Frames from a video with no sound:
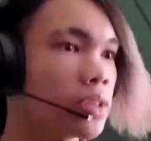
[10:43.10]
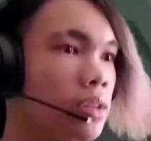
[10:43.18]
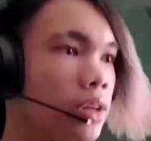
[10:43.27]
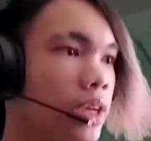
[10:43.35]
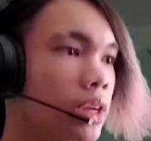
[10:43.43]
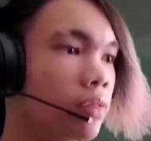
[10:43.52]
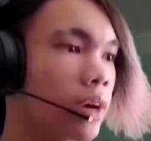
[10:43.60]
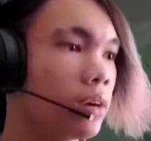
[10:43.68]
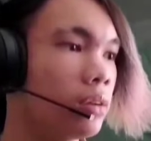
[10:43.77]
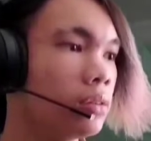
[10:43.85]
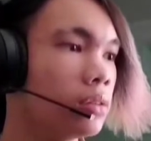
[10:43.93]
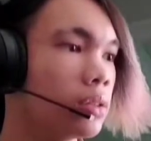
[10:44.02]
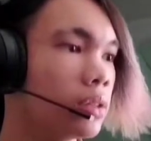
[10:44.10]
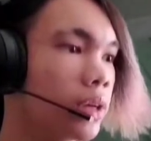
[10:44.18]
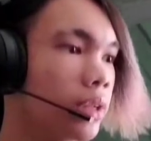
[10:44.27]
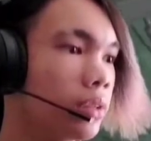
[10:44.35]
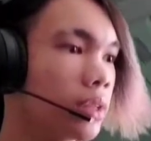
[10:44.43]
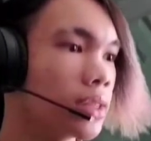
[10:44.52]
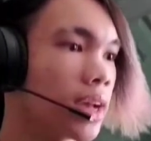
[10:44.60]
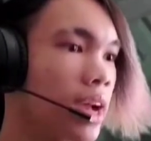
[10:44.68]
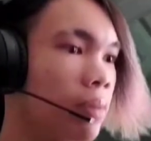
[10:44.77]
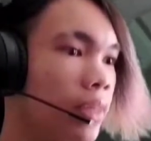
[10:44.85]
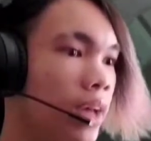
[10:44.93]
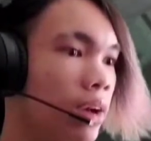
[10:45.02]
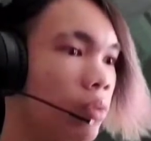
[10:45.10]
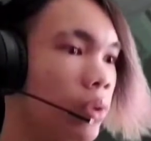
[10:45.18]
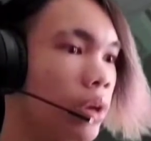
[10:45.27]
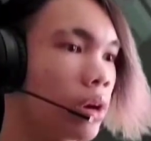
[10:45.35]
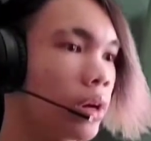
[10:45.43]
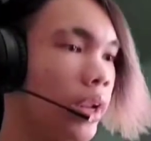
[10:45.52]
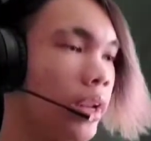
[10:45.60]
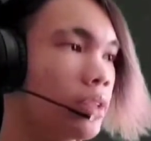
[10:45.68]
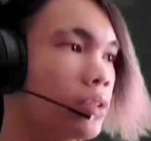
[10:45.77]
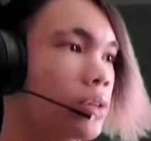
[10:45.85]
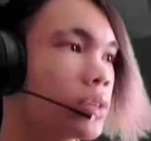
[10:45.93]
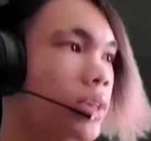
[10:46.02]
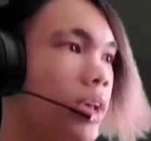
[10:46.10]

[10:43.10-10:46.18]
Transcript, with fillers: how I'm just looking around during the time that we are needing to